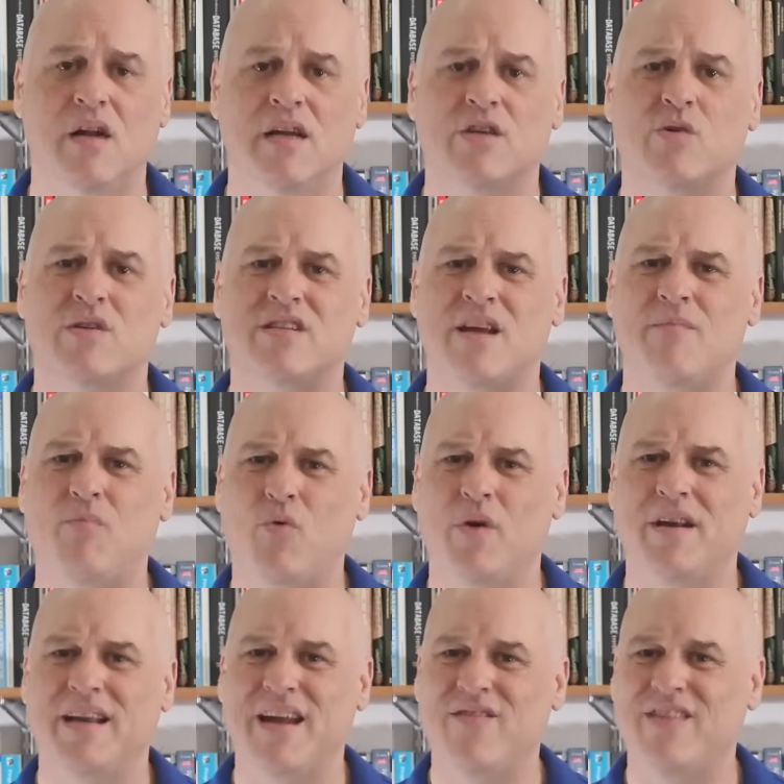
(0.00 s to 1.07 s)
So at some
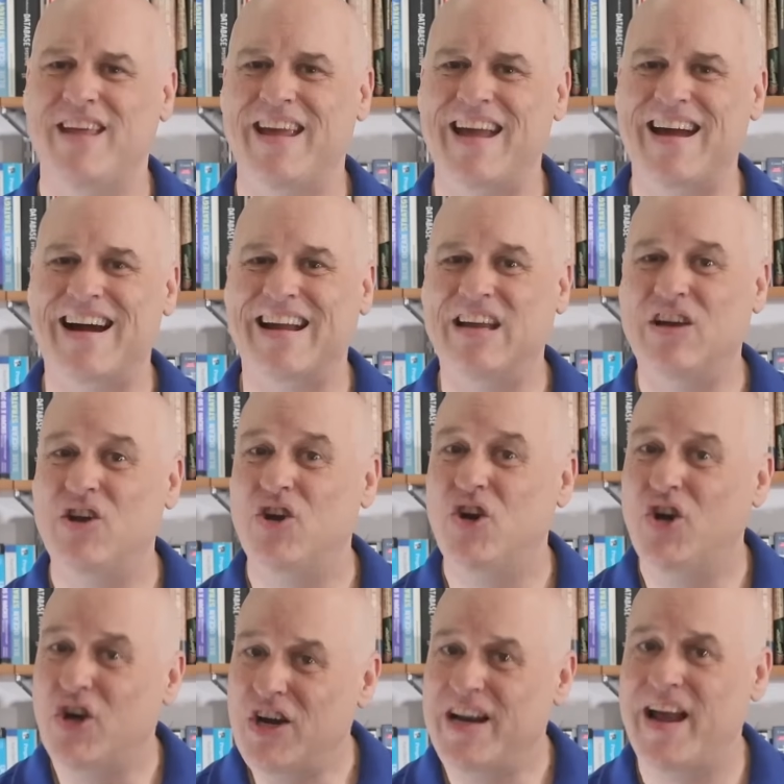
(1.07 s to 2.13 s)
point, even the AI
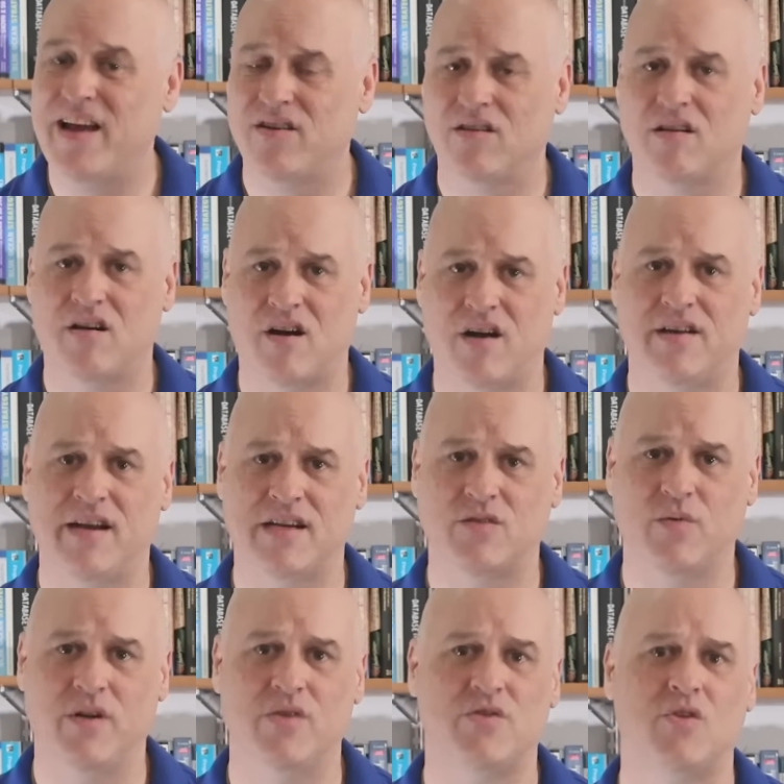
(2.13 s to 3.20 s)
could handle a context
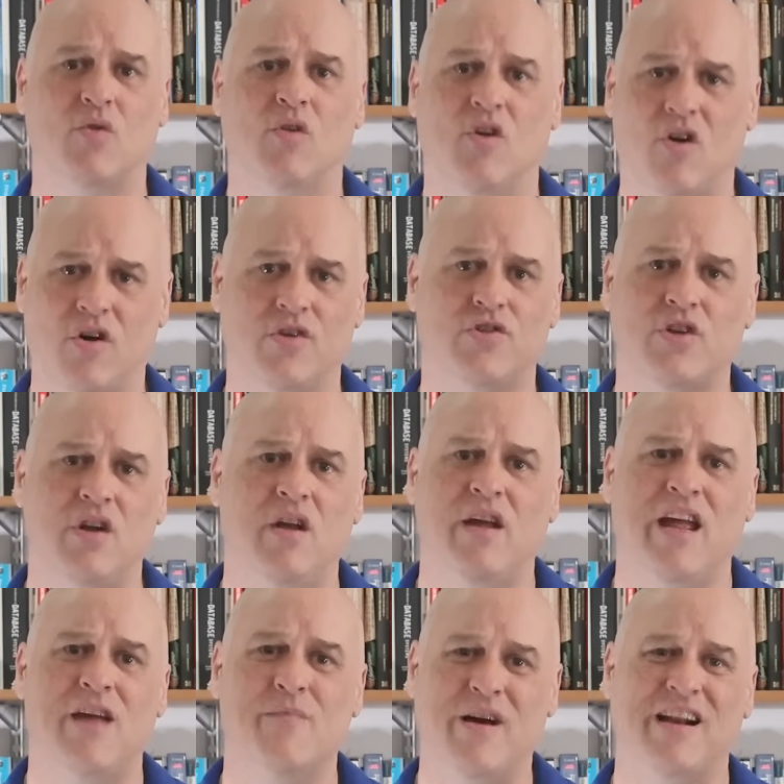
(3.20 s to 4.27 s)
window so large,
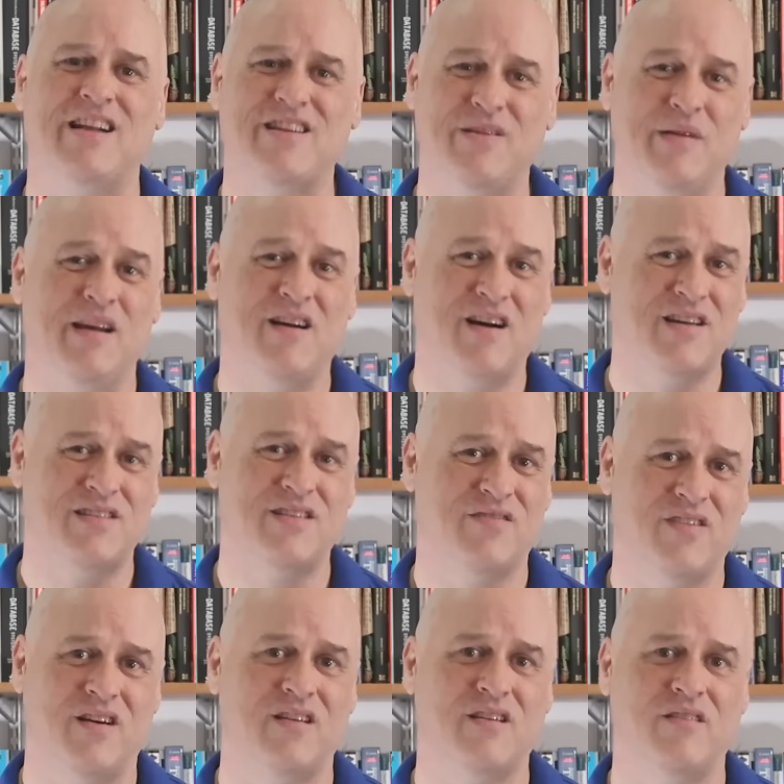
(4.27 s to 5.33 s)
it might not be cost
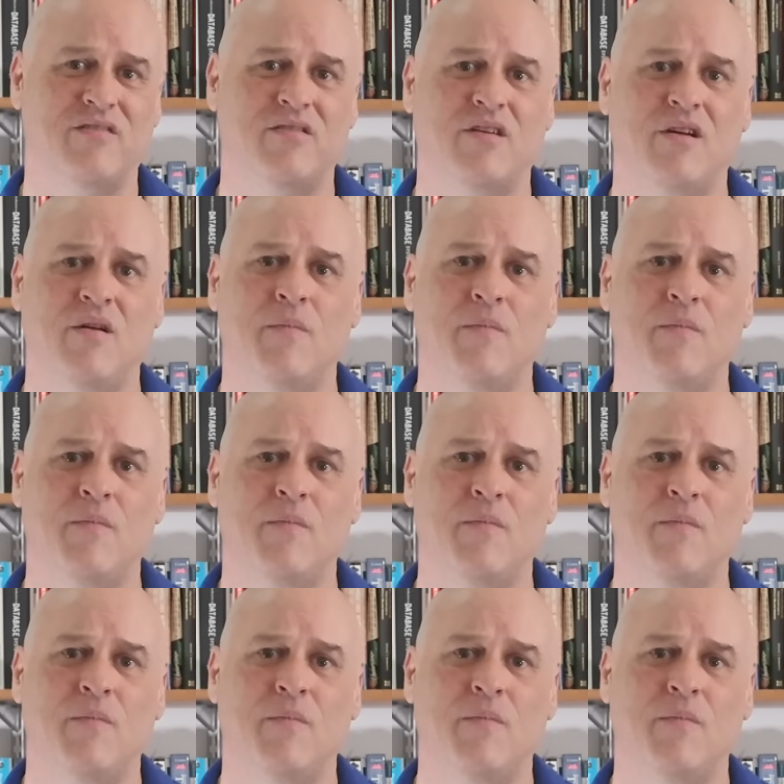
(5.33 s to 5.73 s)
effective.